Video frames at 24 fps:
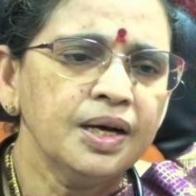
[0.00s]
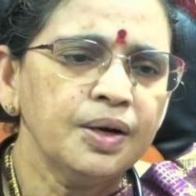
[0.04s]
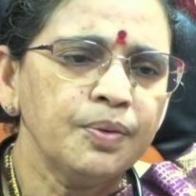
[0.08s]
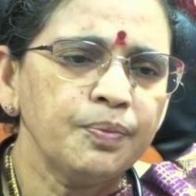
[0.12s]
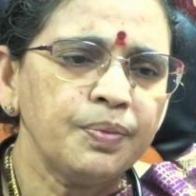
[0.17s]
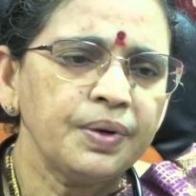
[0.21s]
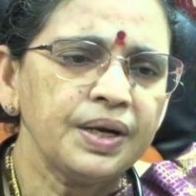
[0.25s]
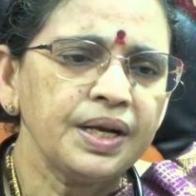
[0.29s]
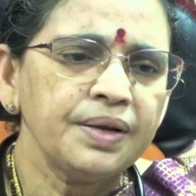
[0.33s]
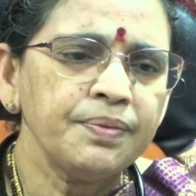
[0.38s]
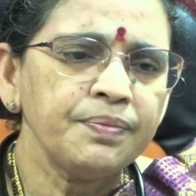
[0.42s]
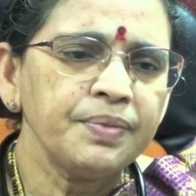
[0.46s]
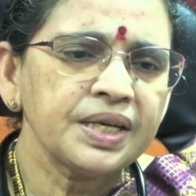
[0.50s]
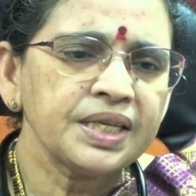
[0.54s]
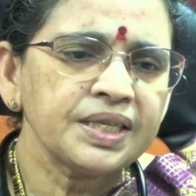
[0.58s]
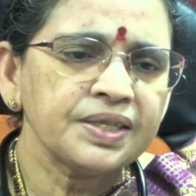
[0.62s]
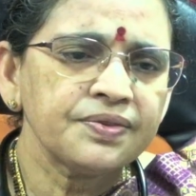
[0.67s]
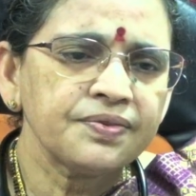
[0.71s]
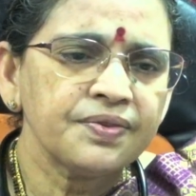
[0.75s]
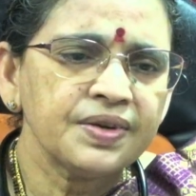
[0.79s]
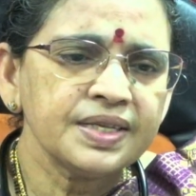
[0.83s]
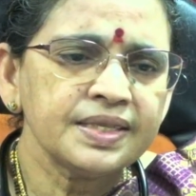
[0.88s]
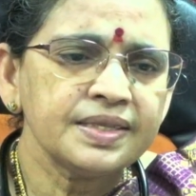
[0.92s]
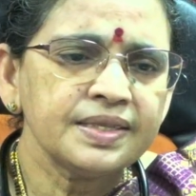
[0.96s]
Premix
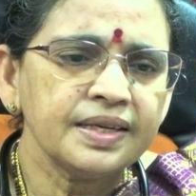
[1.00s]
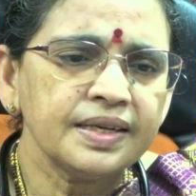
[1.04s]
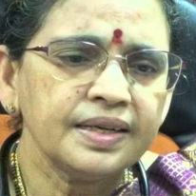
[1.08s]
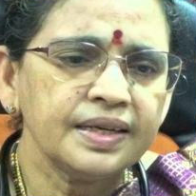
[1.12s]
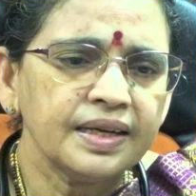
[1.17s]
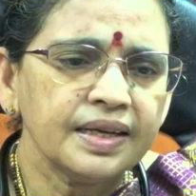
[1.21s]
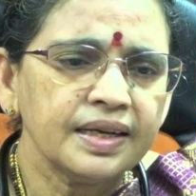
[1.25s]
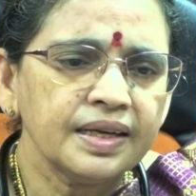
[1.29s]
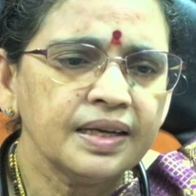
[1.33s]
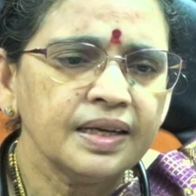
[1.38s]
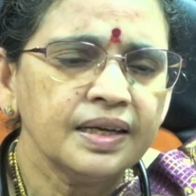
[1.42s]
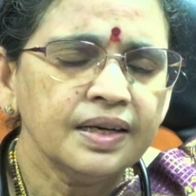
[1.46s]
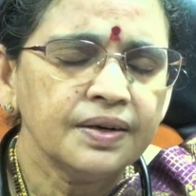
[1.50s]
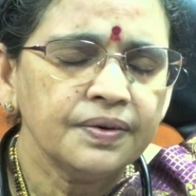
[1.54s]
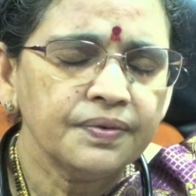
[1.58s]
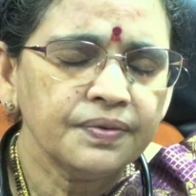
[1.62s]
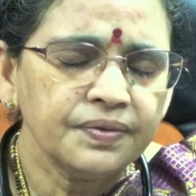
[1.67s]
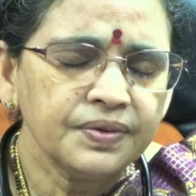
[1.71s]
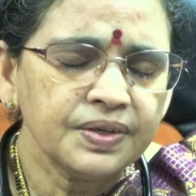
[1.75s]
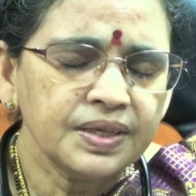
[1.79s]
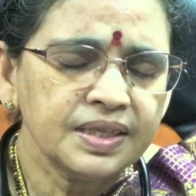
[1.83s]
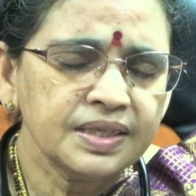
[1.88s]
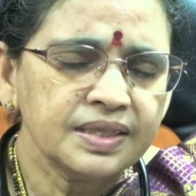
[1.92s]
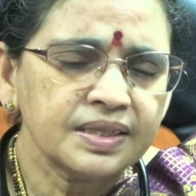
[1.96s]
once a day
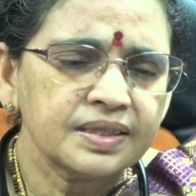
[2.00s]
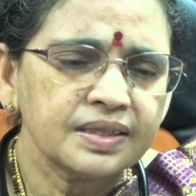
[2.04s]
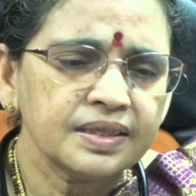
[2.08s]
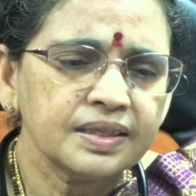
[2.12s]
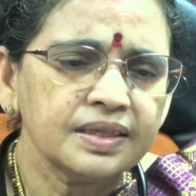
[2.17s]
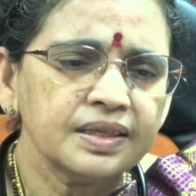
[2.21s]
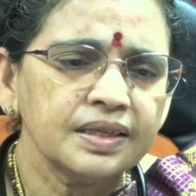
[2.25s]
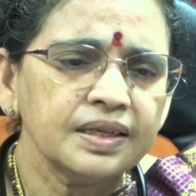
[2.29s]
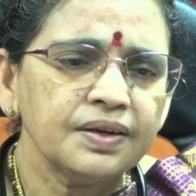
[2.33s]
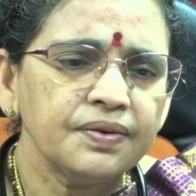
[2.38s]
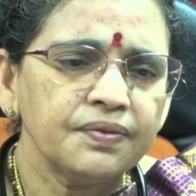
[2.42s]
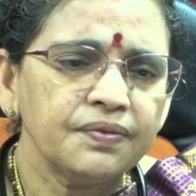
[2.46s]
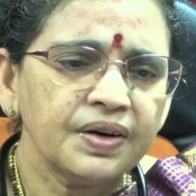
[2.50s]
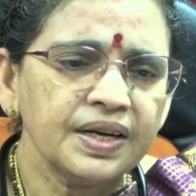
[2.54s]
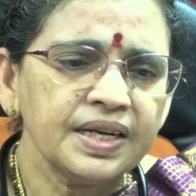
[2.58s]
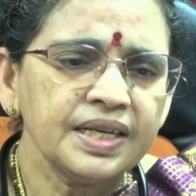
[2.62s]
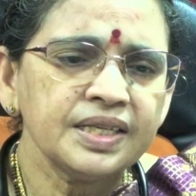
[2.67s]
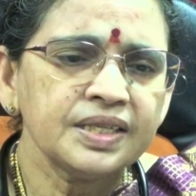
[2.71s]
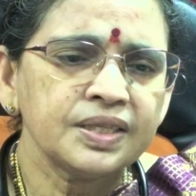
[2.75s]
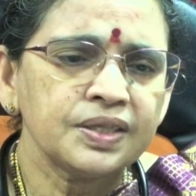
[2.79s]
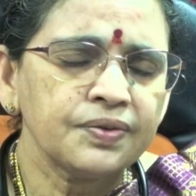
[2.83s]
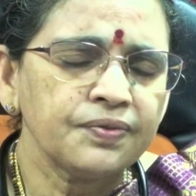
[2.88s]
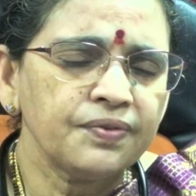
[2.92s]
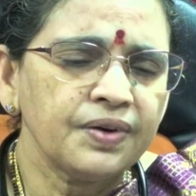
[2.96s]
is
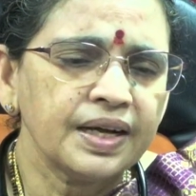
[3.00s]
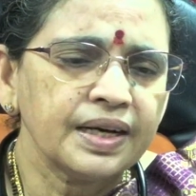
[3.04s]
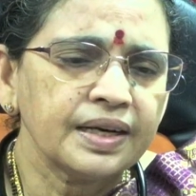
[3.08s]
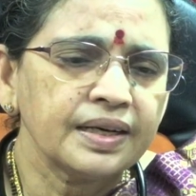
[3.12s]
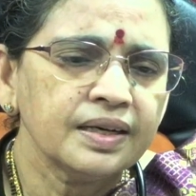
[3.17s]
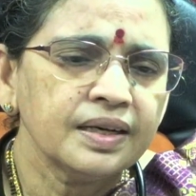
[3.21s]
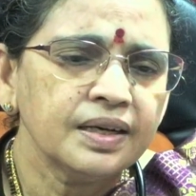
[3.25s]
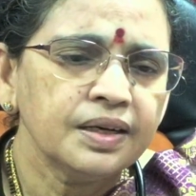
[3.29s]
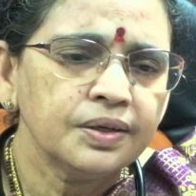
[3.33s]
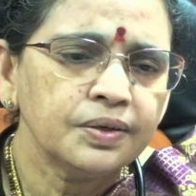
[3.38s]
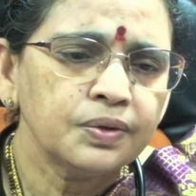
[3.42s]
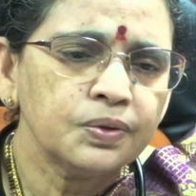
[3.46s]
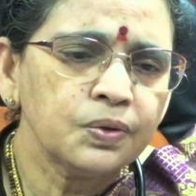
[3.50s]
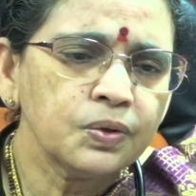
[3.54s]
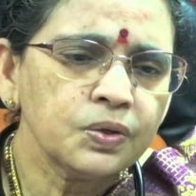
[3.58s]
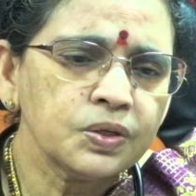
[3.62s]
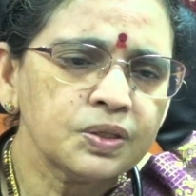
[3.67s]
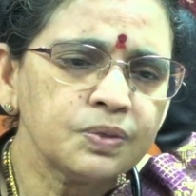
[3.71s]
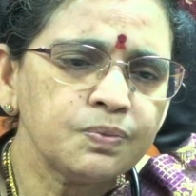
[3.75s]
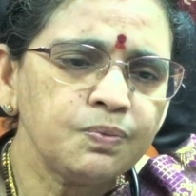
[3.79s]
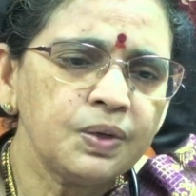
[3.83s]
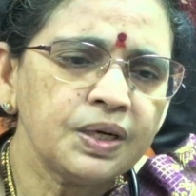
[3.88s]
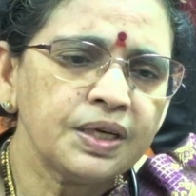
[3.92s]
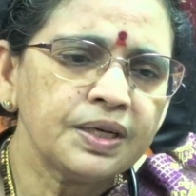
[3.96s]
1:1. Dose
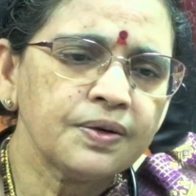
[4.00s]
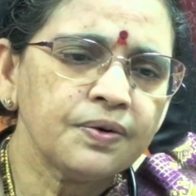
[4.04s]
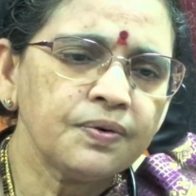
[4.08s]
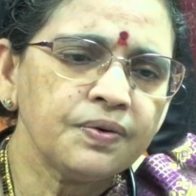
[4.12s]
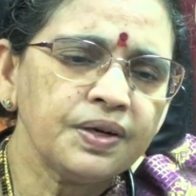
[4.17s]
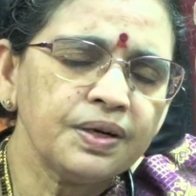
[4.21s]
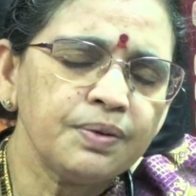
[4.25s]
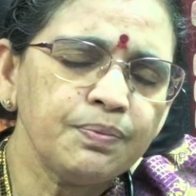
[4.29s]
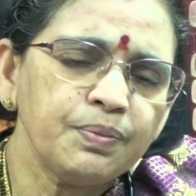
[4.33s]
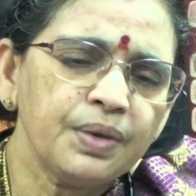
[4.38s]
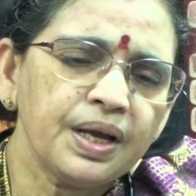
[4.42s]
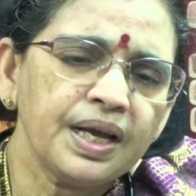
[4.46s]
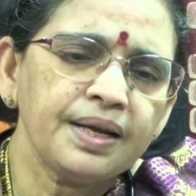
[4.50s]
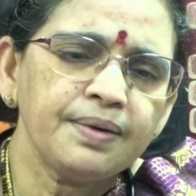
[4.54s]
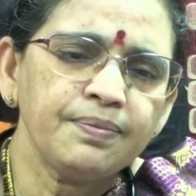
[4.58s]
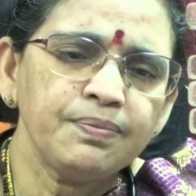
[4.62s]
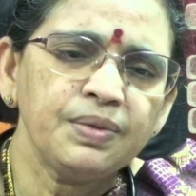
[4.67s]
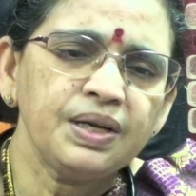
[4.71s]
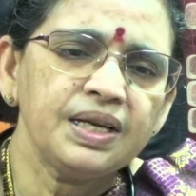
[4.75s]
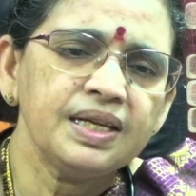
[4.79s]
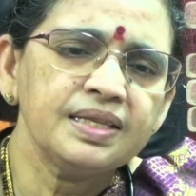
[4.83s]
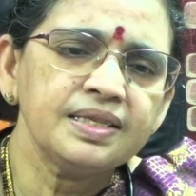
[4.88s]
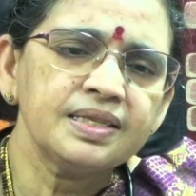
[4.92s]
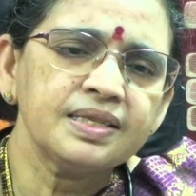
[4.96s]
split over main
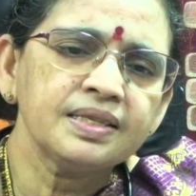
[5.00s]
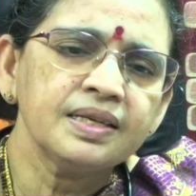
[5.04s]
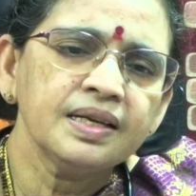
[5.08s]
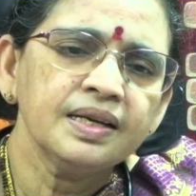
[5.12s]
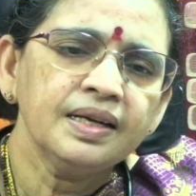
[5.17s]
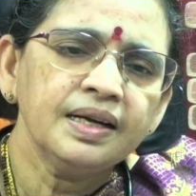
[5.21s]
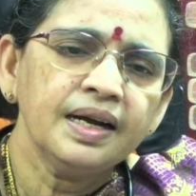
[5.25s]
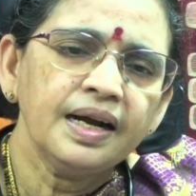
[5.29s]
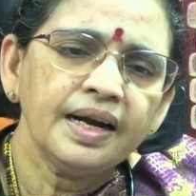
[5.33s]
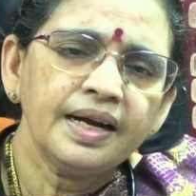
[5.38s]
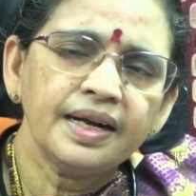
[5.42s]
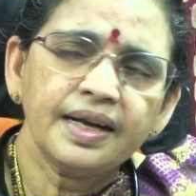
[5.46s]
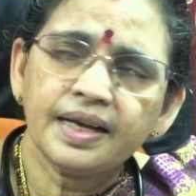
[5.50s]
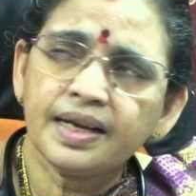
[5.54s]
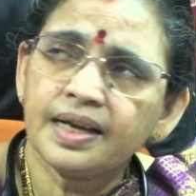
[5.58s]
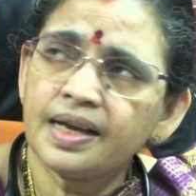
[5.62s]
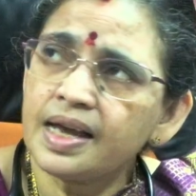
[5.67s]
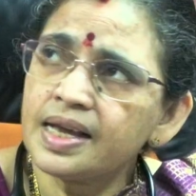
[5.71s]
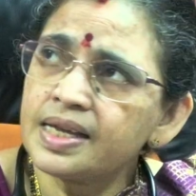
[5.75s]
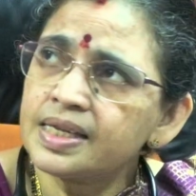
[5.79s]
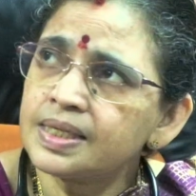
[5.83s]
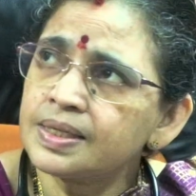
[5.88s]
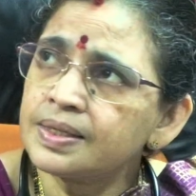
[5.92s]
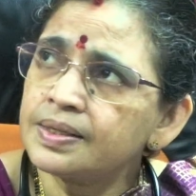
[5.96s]
meals. Ida
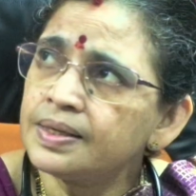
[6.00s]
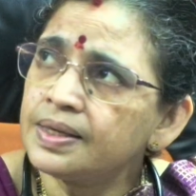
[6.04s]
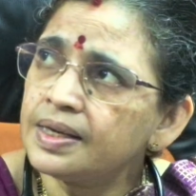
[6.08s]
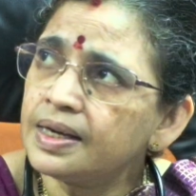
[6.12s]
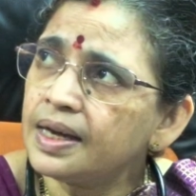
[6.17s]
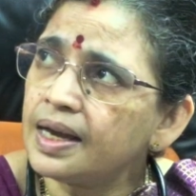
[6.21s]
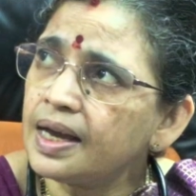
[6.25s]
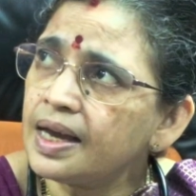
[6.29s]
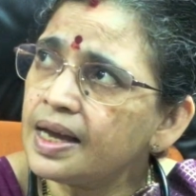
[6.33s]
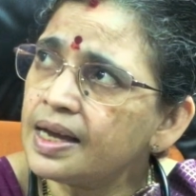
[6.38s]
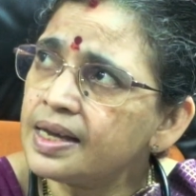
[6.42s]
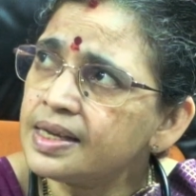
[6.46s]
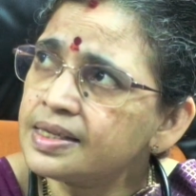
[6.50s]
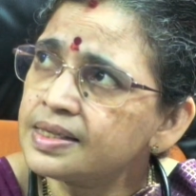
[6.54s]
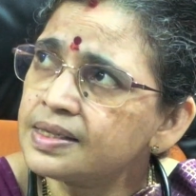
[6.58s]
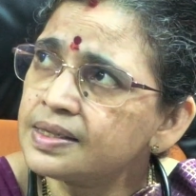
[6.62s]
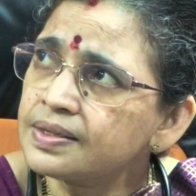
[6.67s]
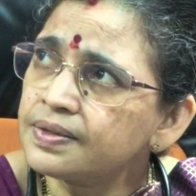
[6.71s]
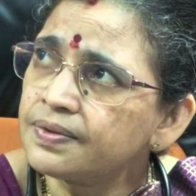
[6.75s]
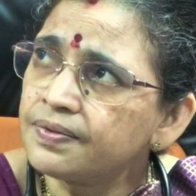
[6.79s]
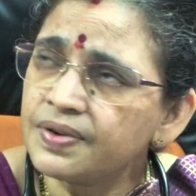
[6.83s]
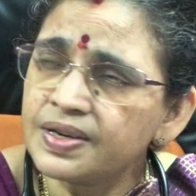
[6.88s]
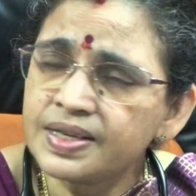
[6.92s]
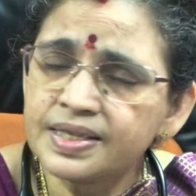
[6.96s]
gas as
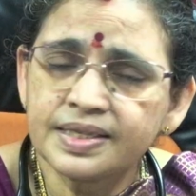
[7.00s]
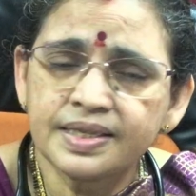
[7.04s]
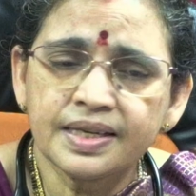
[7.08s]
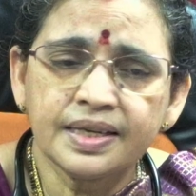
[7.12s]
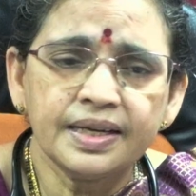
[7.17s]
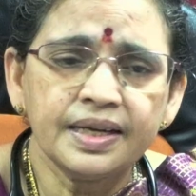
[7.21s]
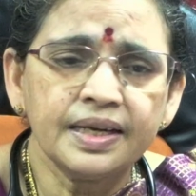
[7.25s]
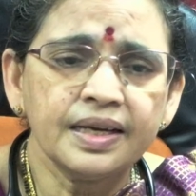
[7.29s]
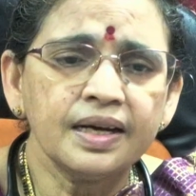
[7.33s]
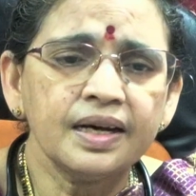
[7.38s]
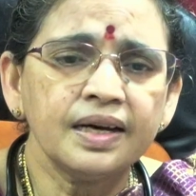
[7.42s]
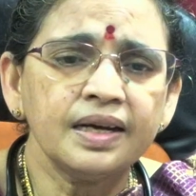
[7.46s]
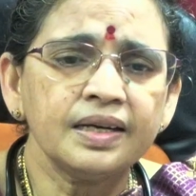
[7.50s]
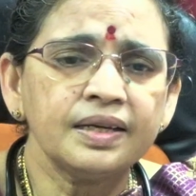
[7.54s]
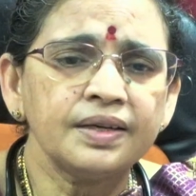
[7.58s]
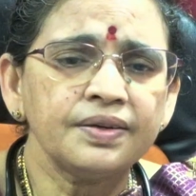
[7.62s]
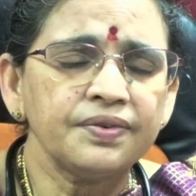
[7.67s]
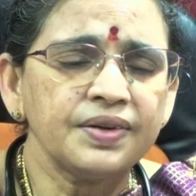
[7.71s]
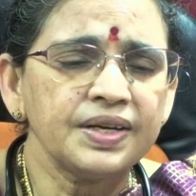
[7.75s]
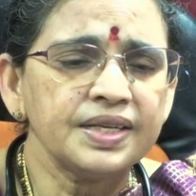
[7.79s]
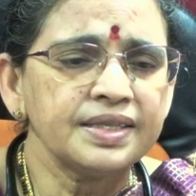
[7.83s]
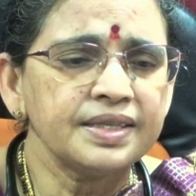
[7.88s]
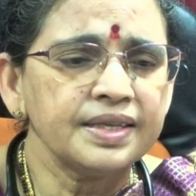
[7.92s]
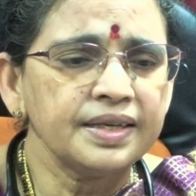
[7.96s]
once a day or
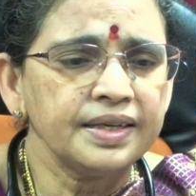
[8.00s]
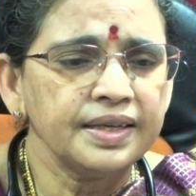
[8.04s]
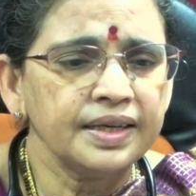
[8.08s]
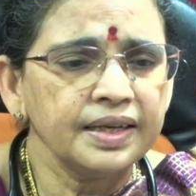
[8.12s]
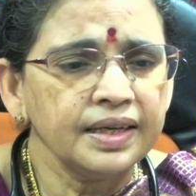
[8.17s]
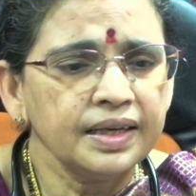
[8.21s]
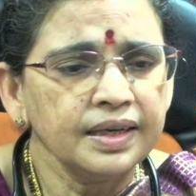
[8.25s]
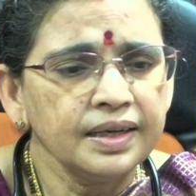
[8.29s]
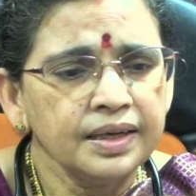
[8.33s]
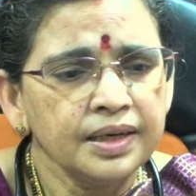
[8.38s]
twice a day.